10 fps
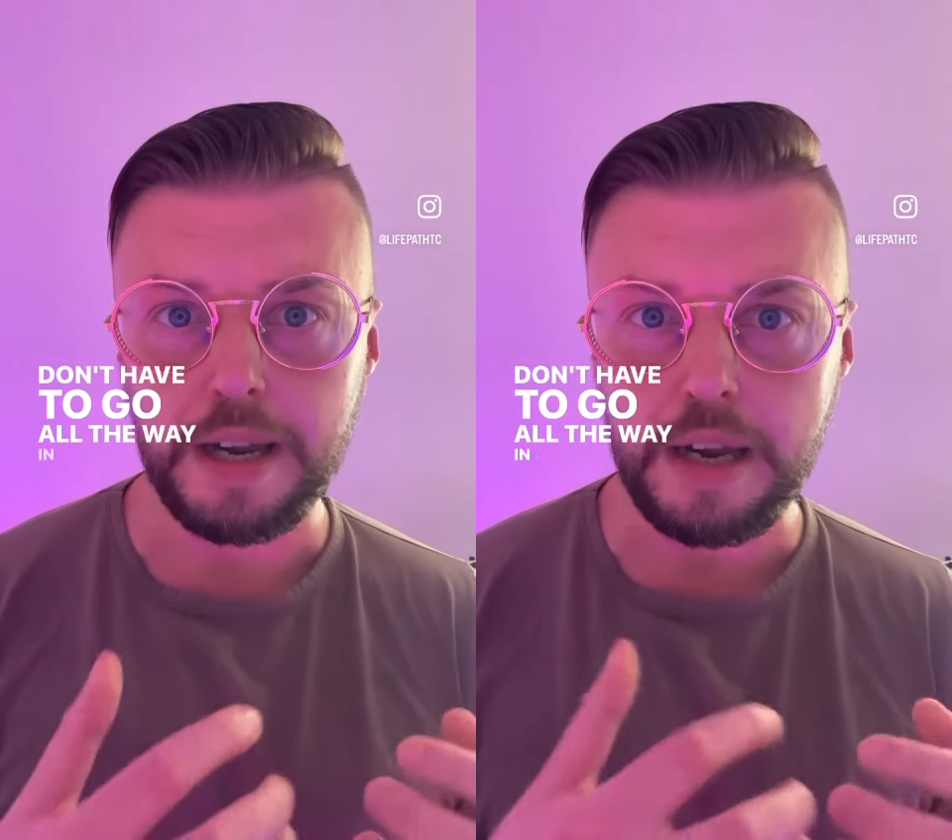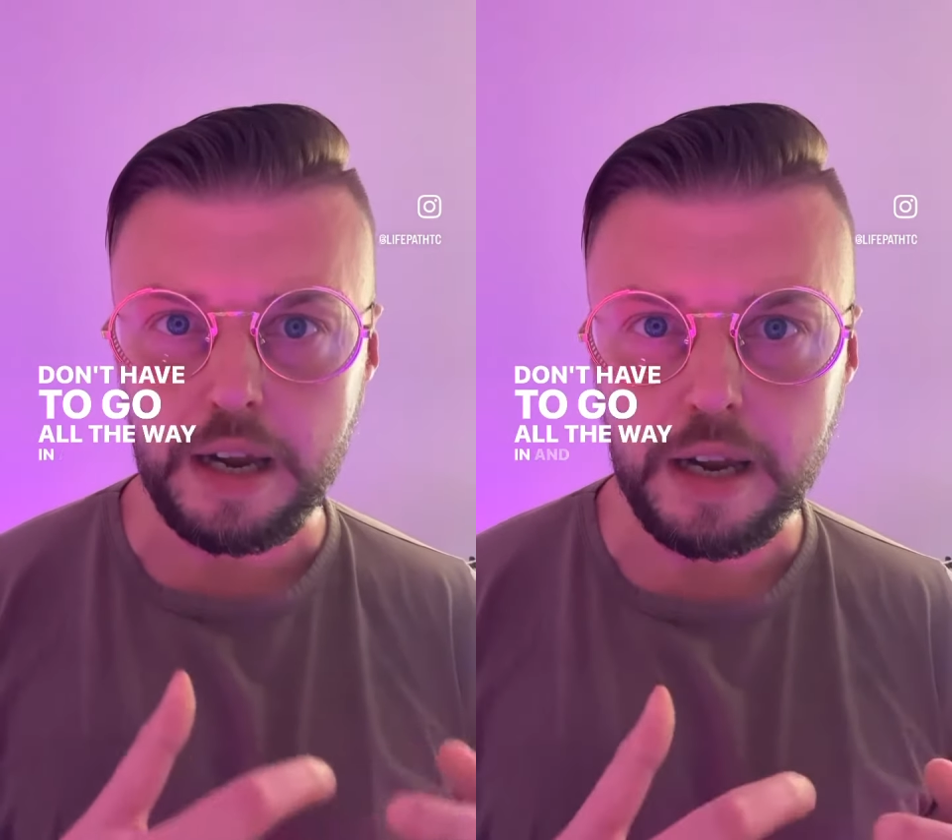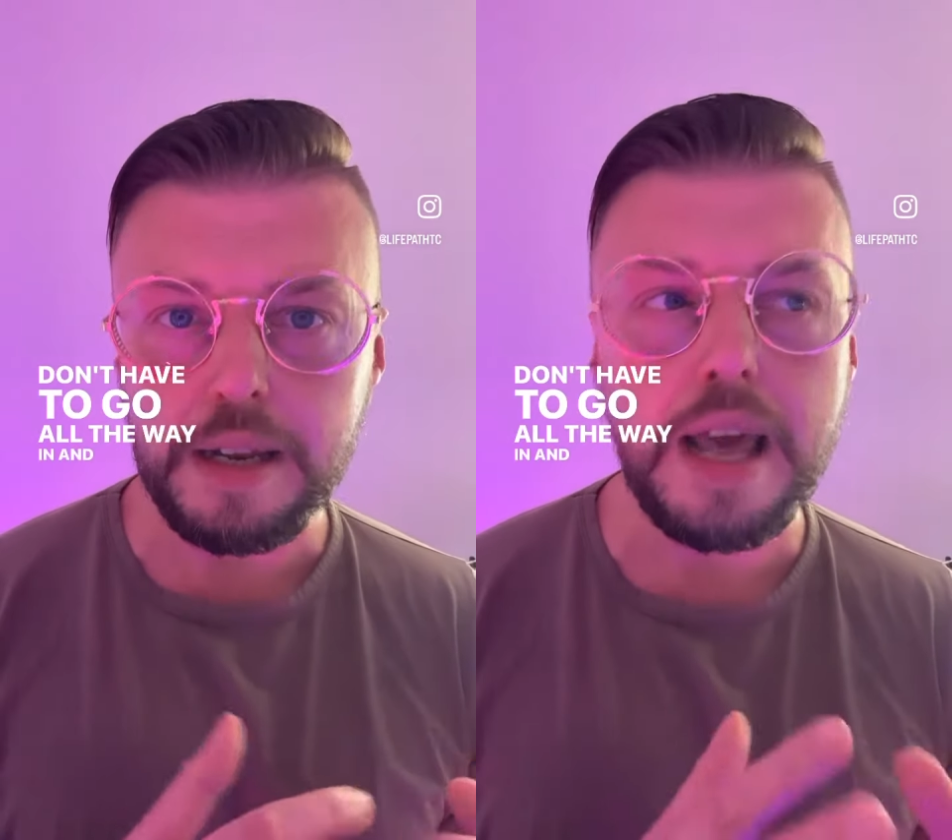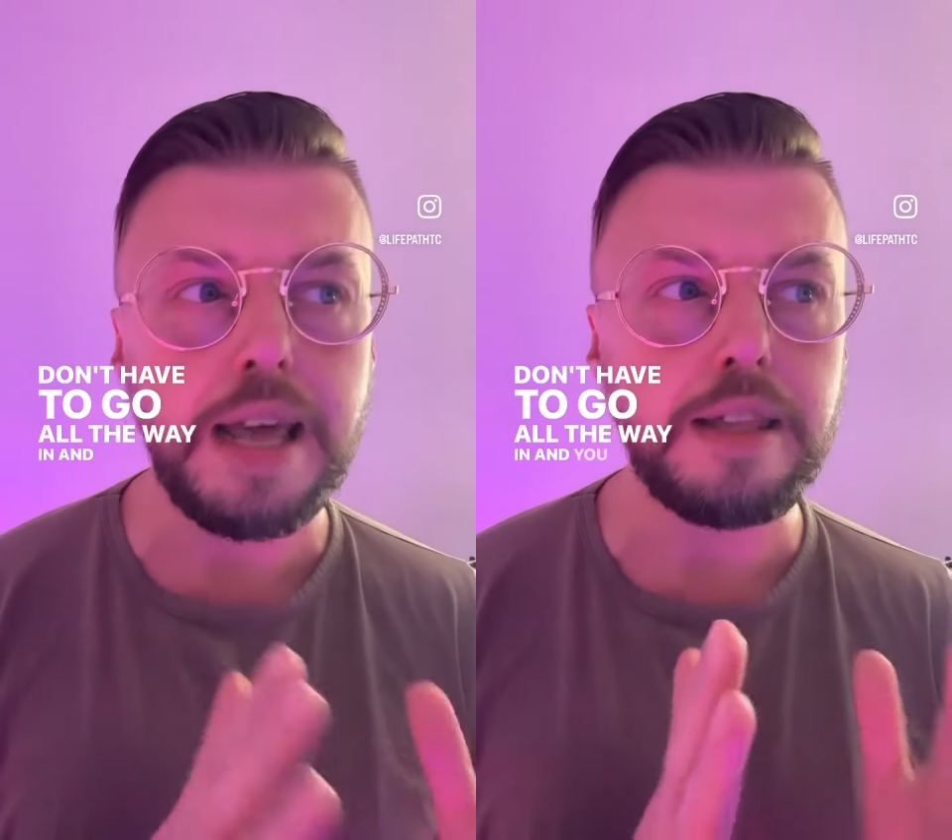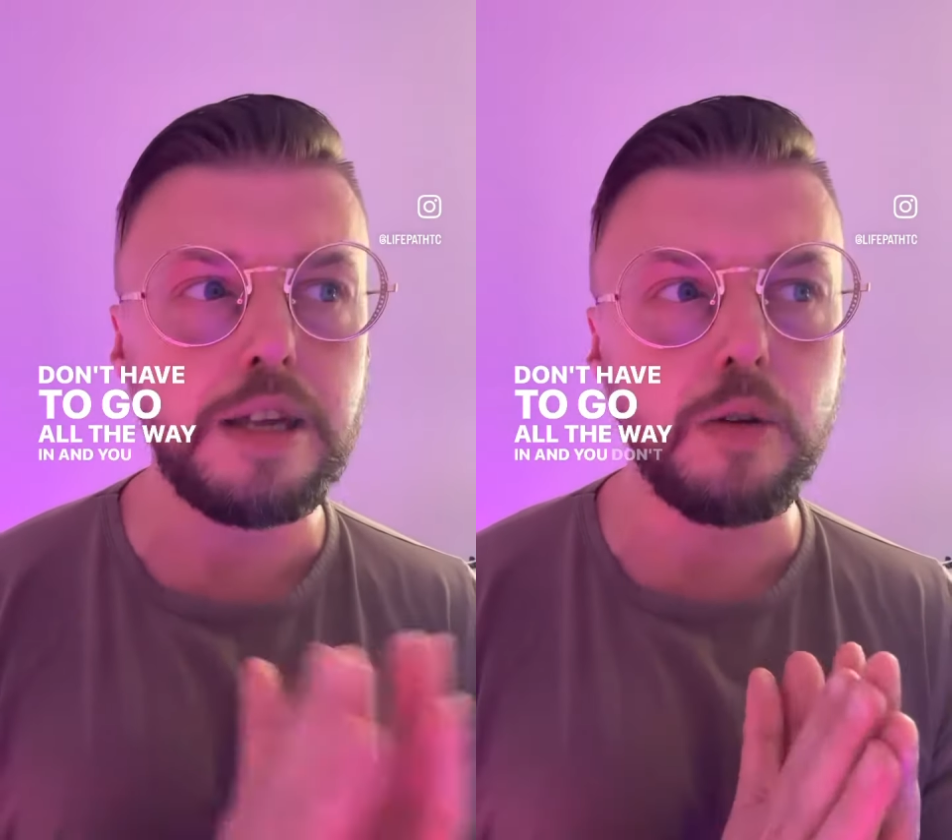in
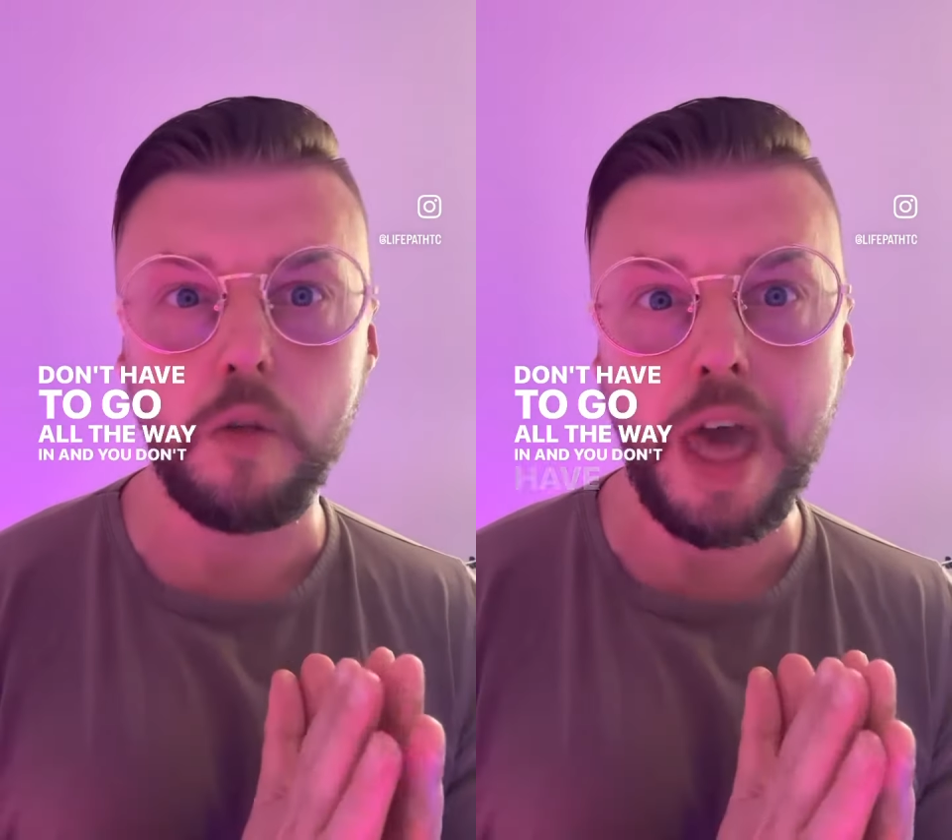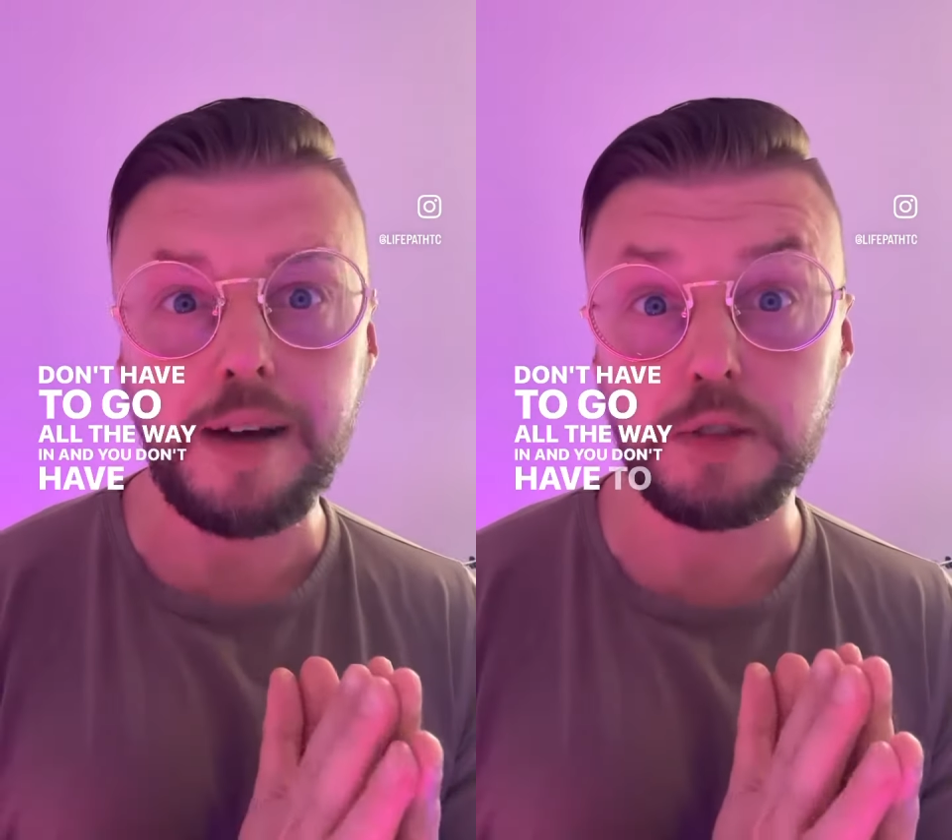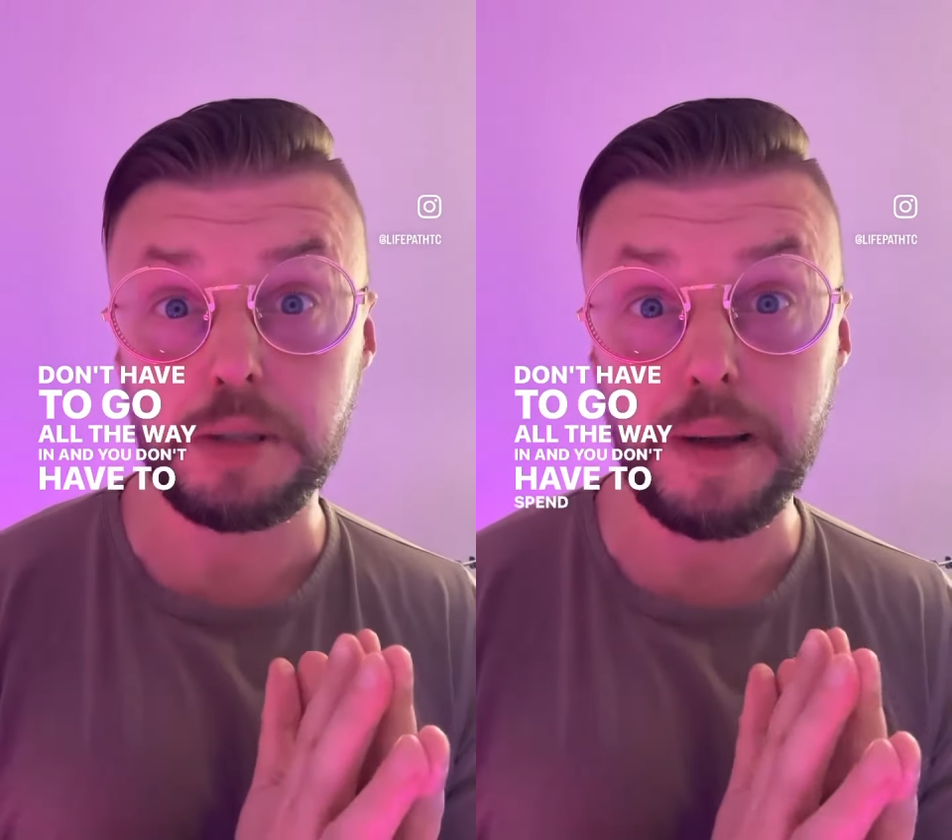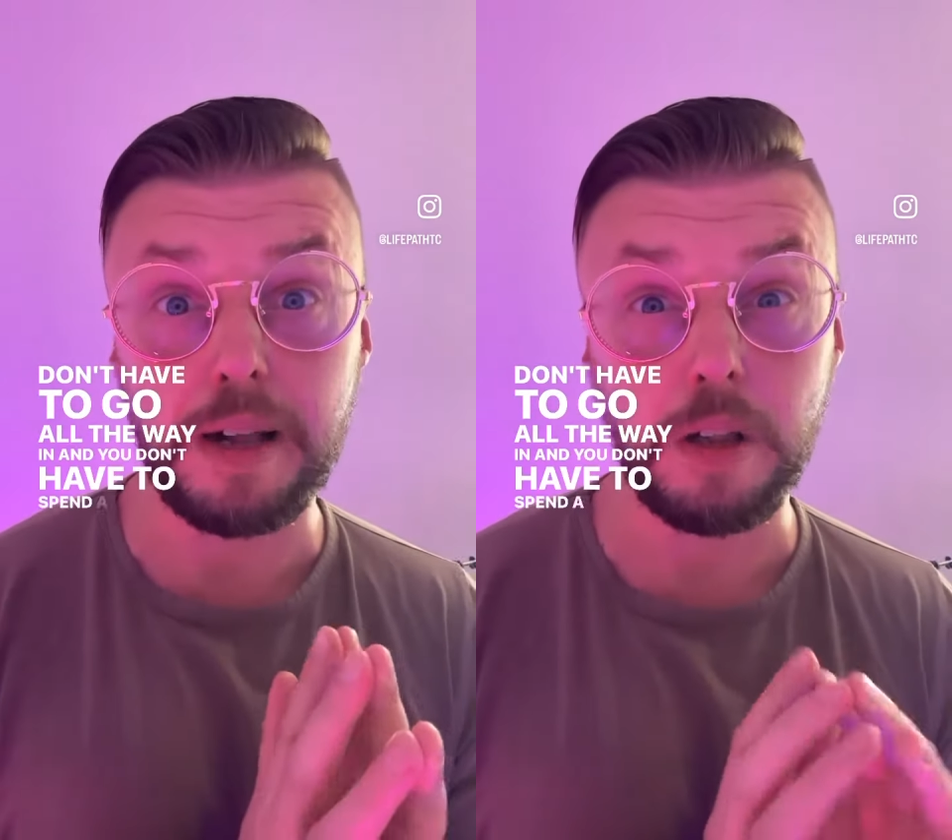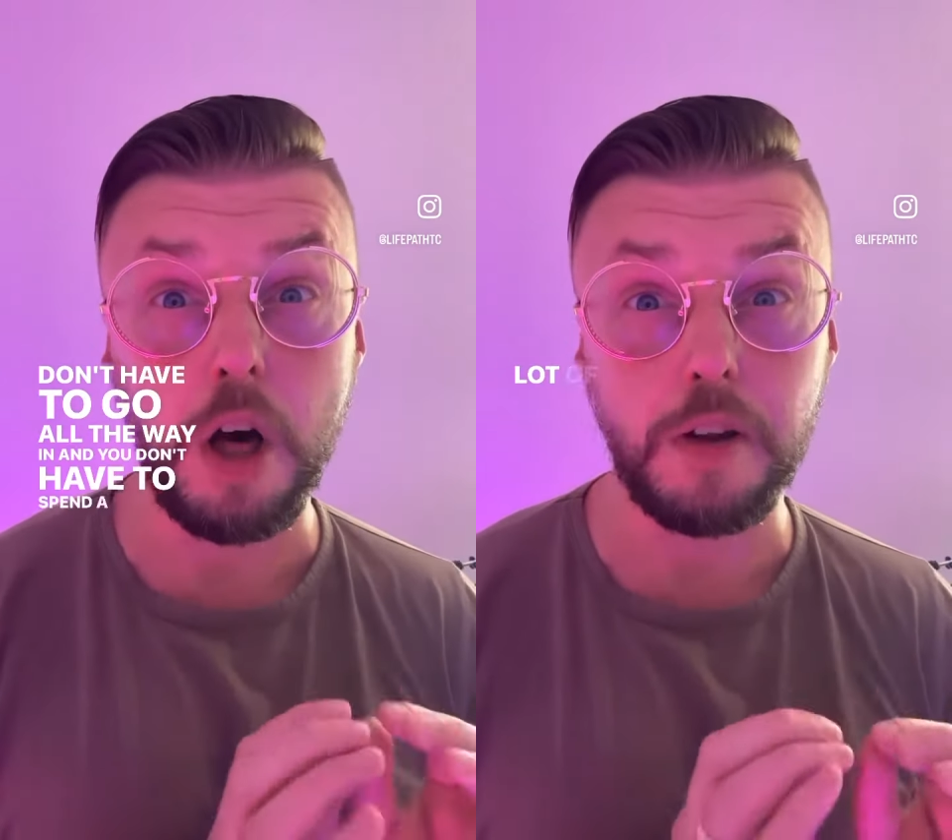and you don't have to spend a
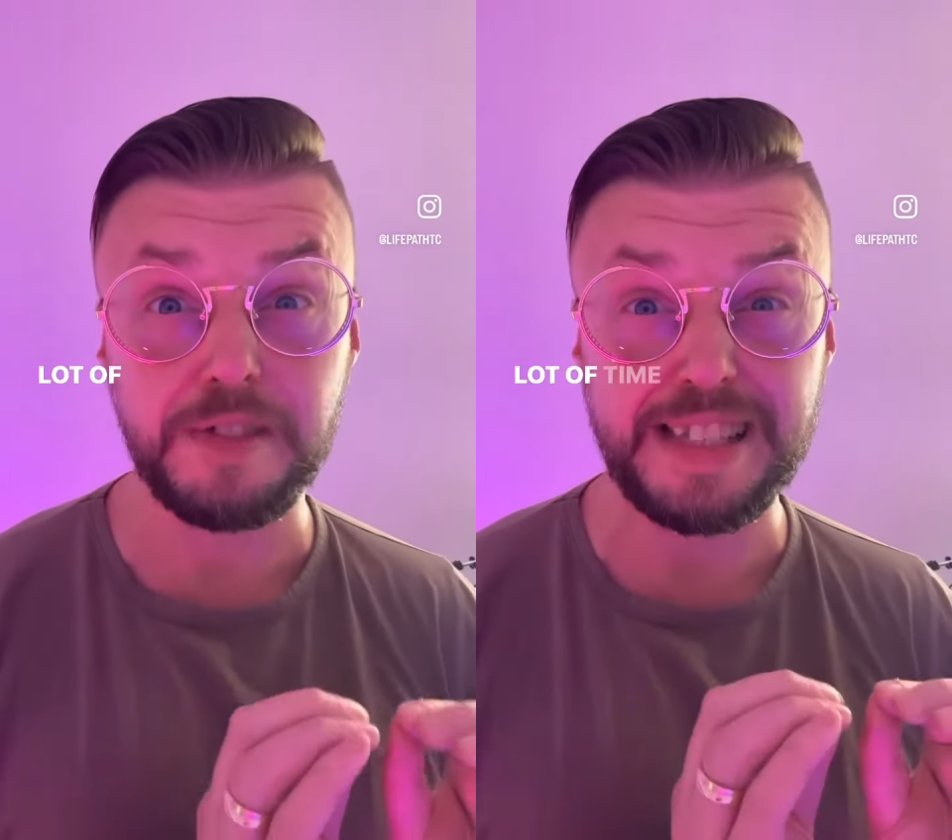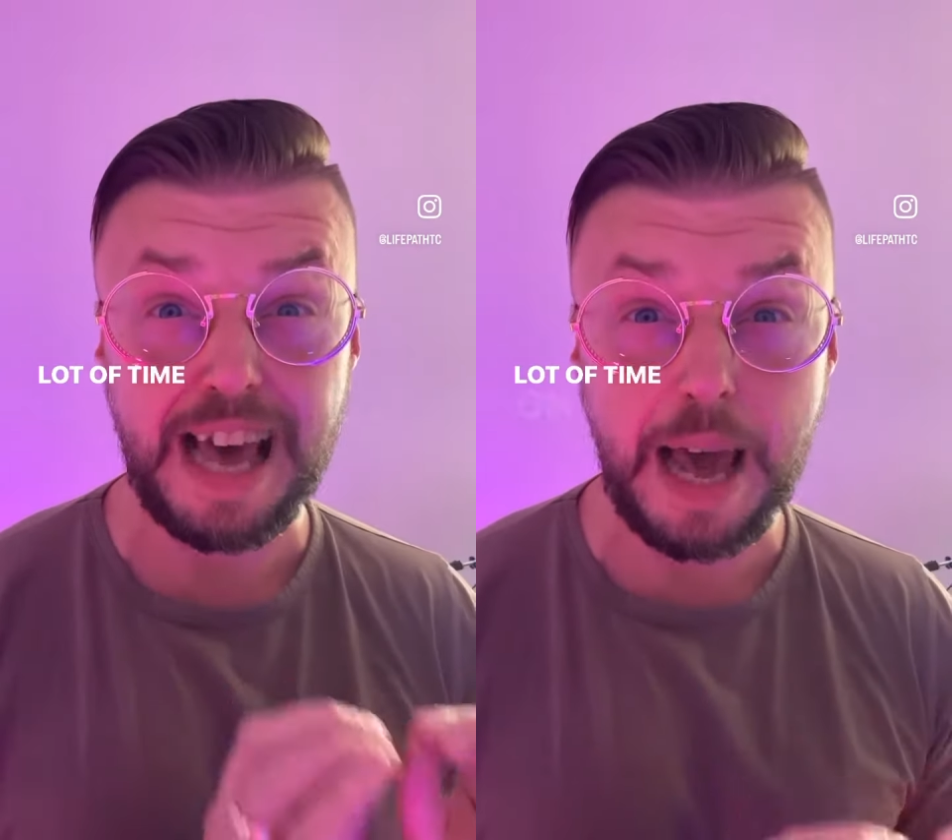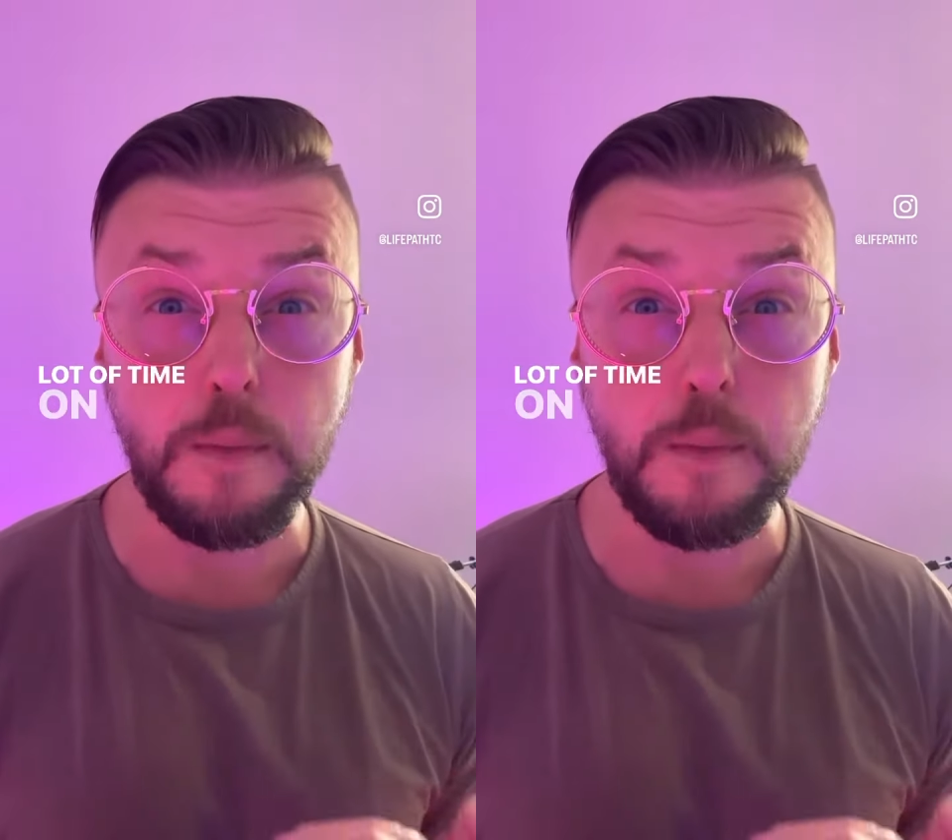lot of time